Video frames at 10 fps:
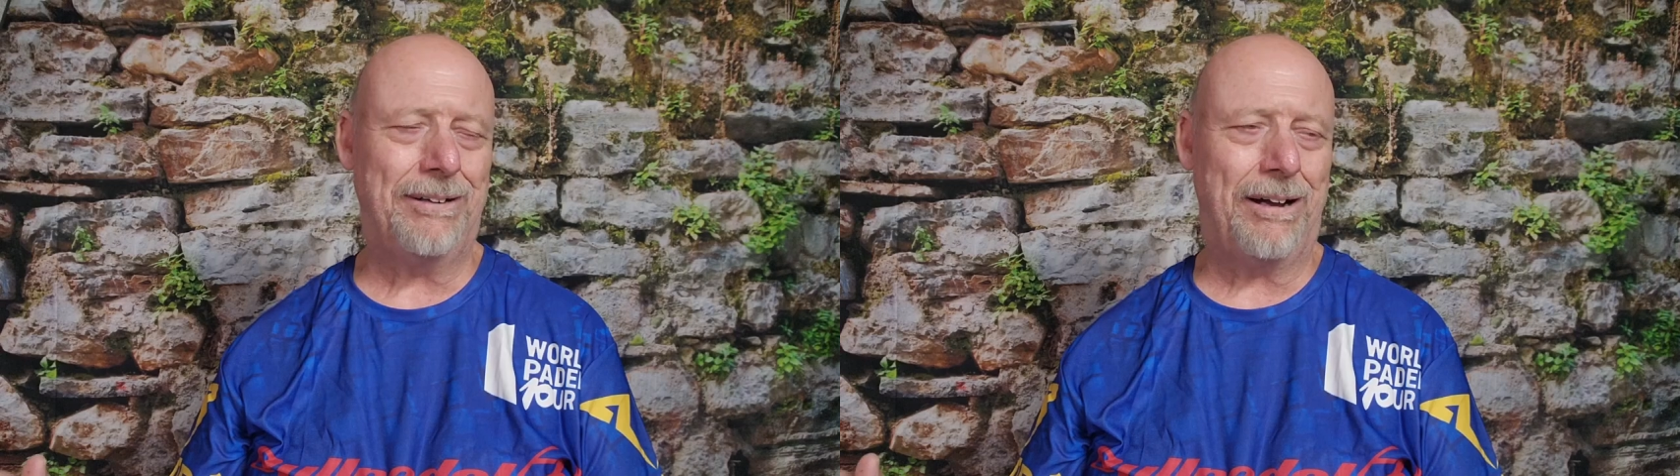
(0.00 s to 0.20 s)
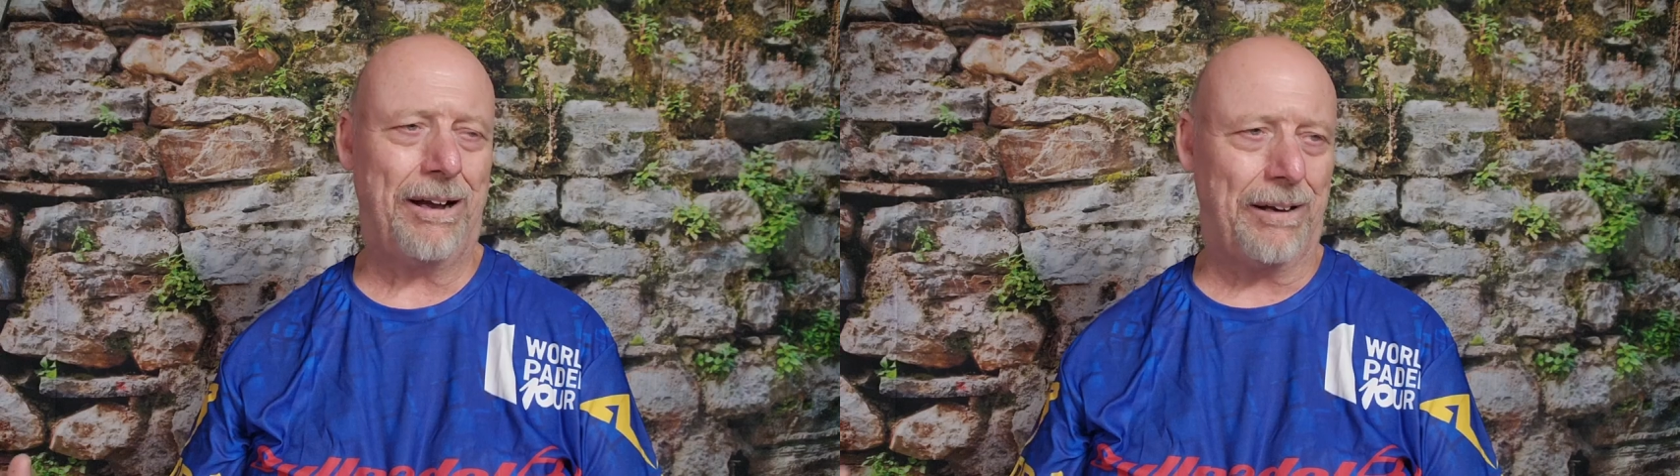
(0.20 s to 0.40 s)

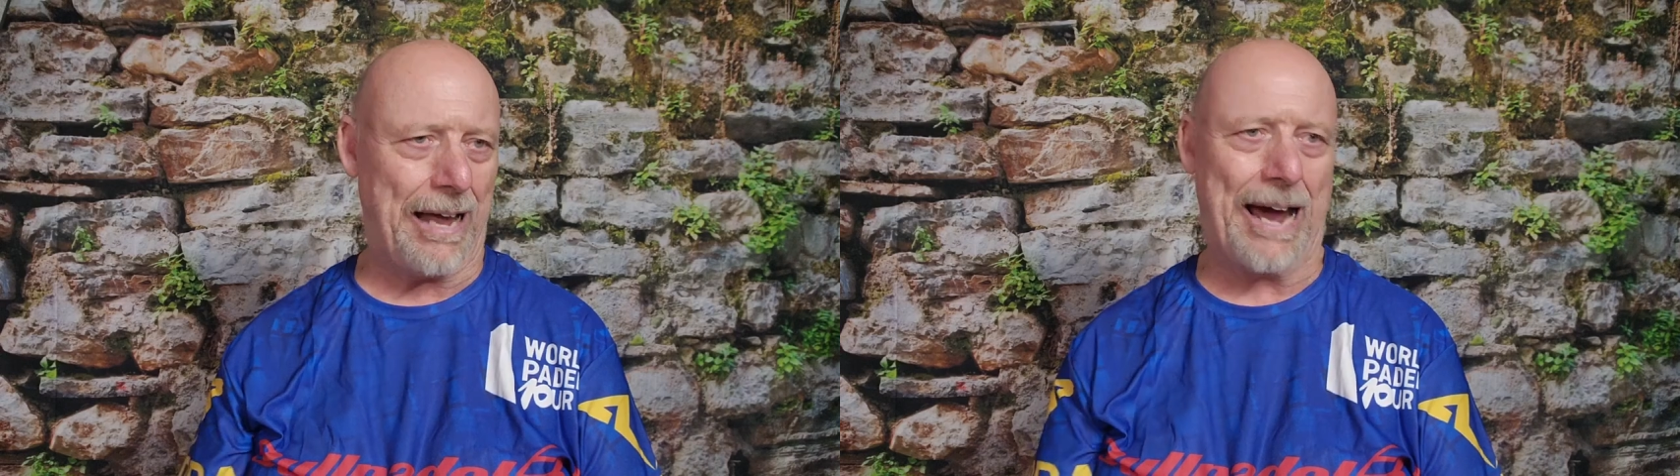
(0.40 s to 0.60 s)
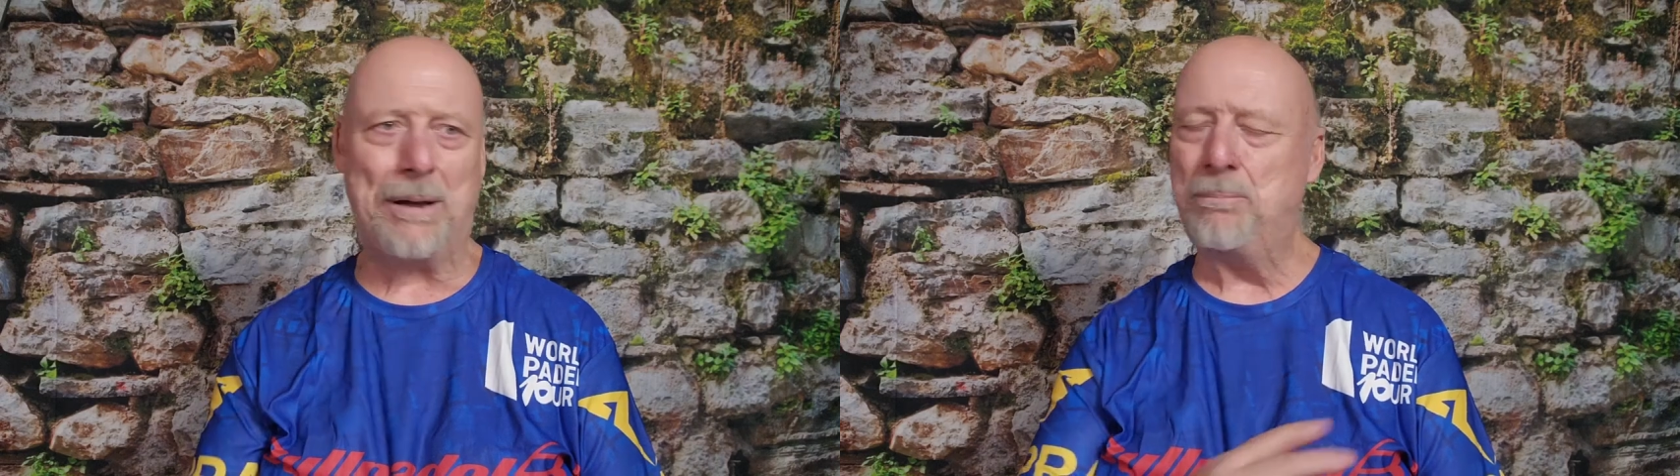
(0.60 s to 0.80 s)
a
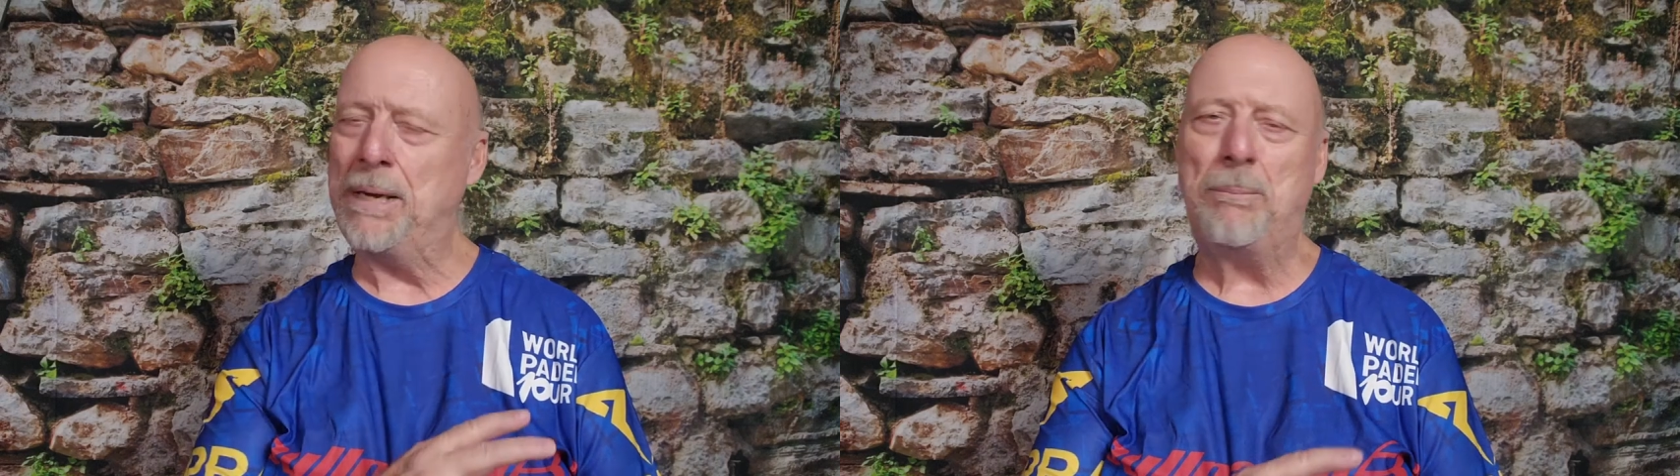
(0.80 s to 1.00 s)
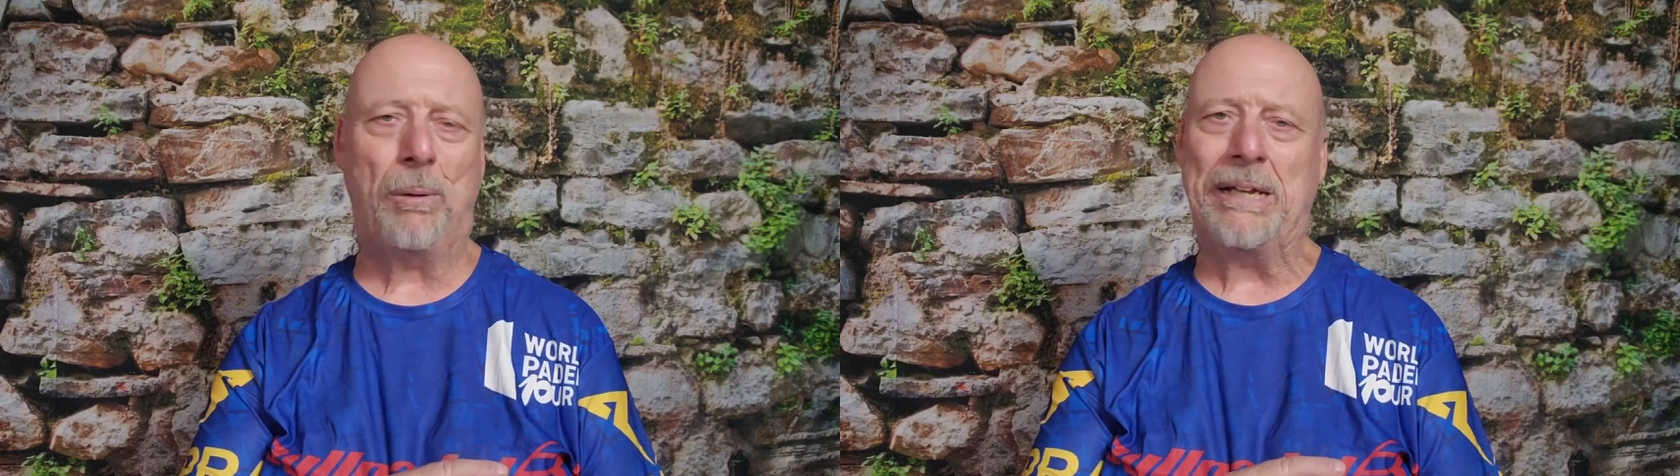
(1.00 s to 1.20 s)
lot of
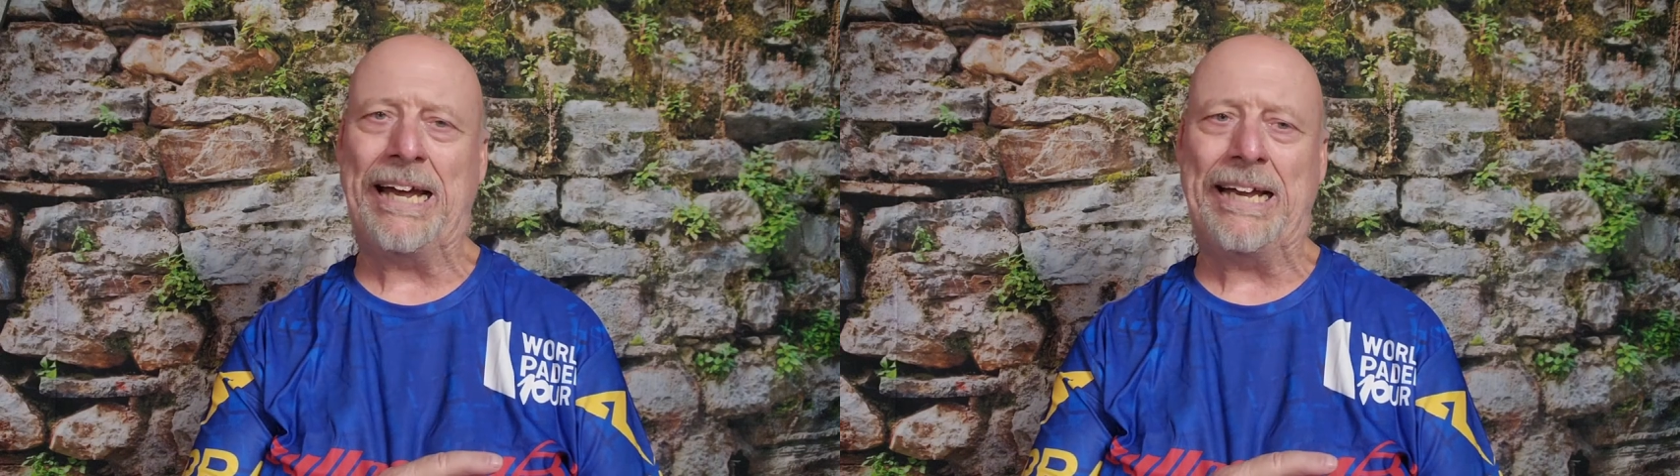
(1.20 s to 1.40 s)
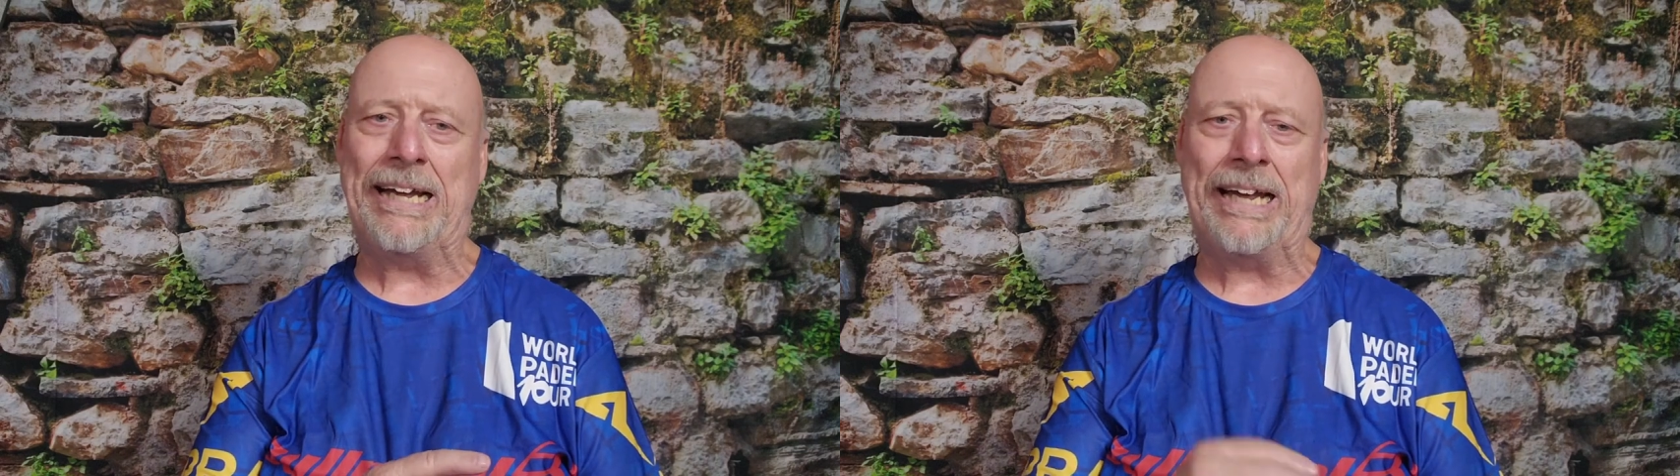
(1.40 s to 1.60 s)
people
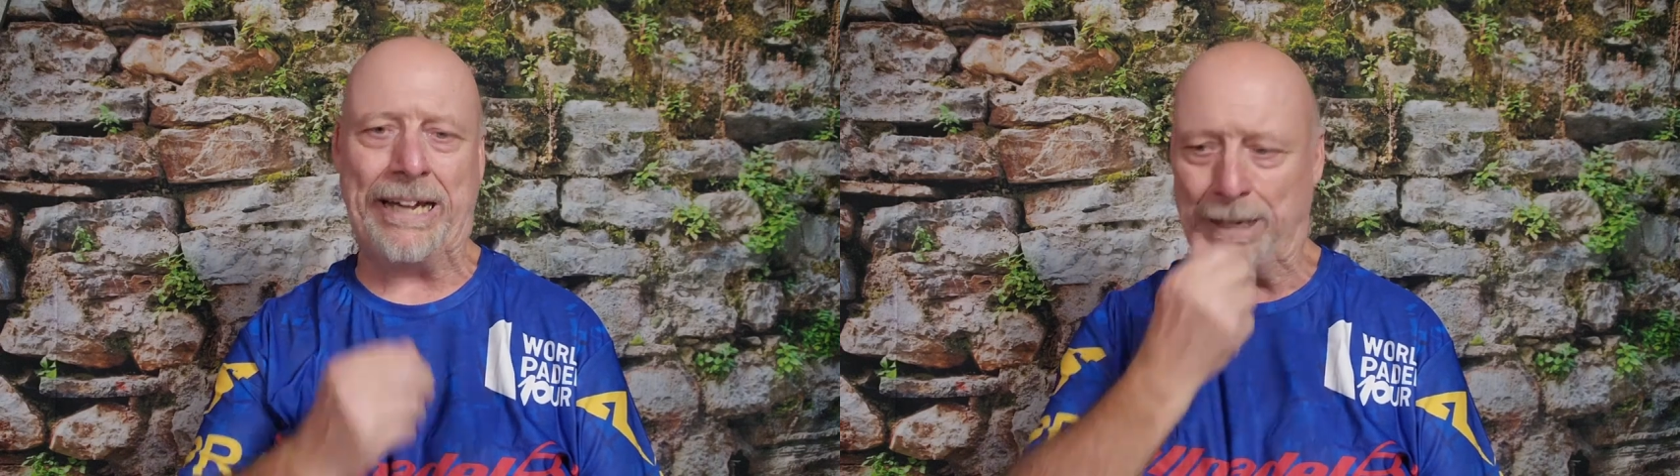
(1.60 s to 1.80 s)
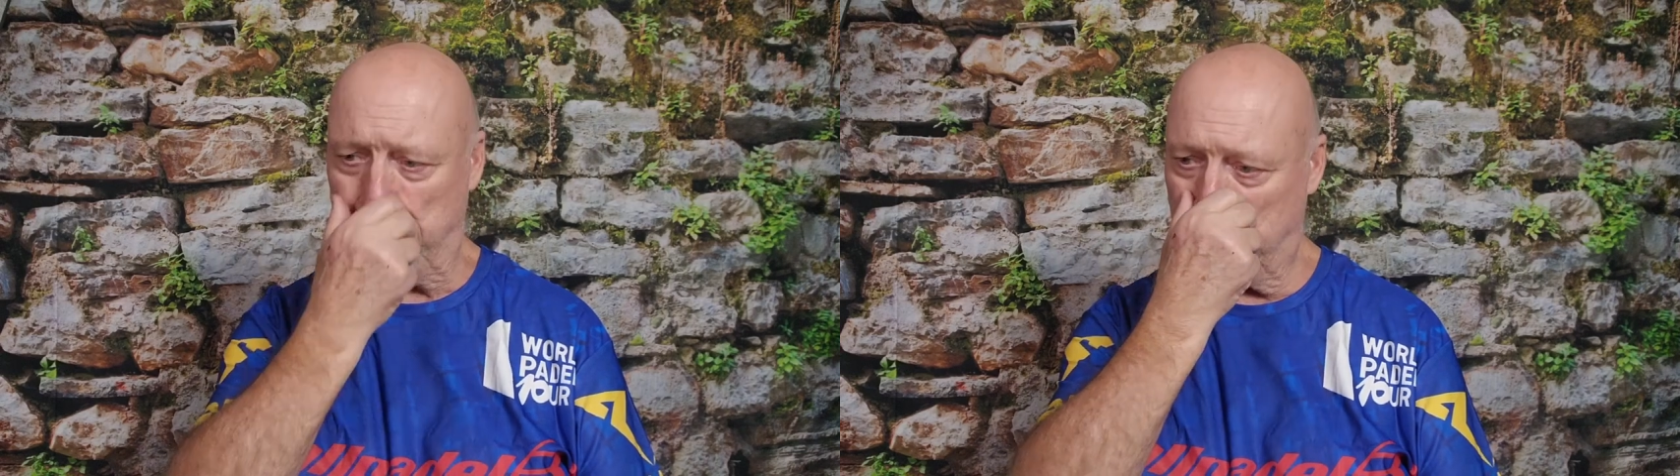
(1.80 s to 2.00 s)
getting
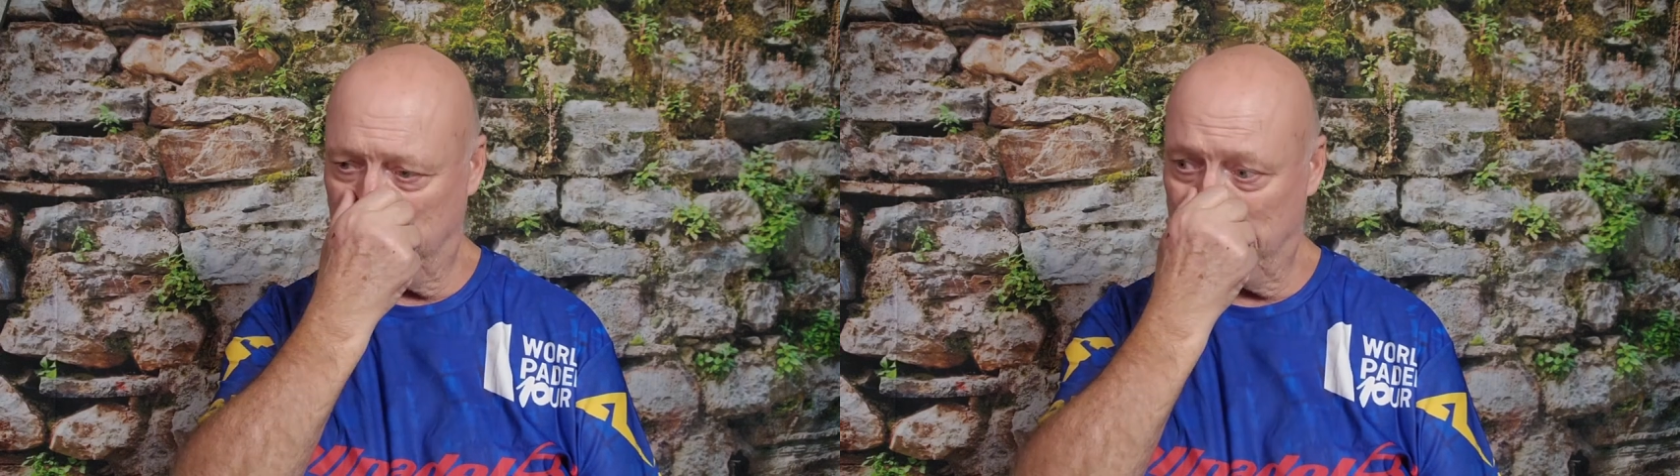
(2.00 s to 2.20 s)
in.